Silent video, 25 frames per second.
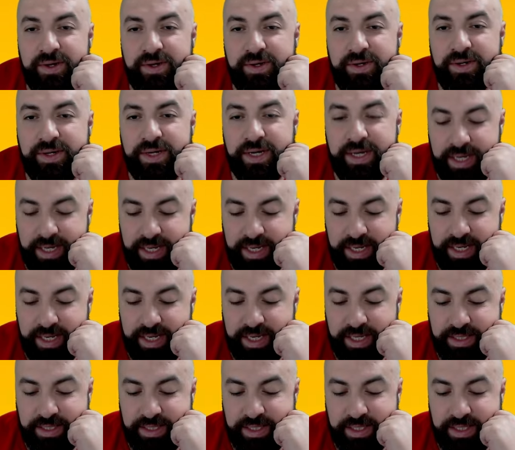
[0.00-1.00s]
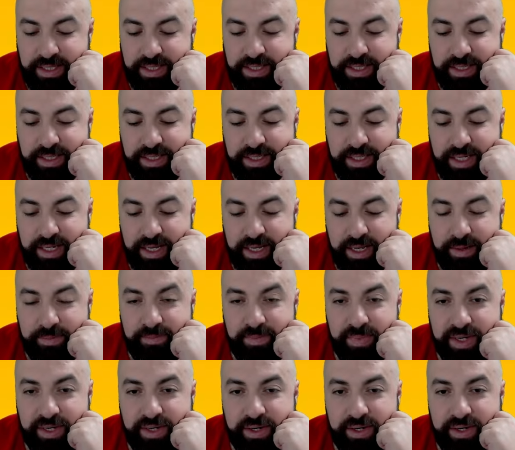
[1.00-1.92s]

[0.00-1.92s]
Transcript: Okay, and then number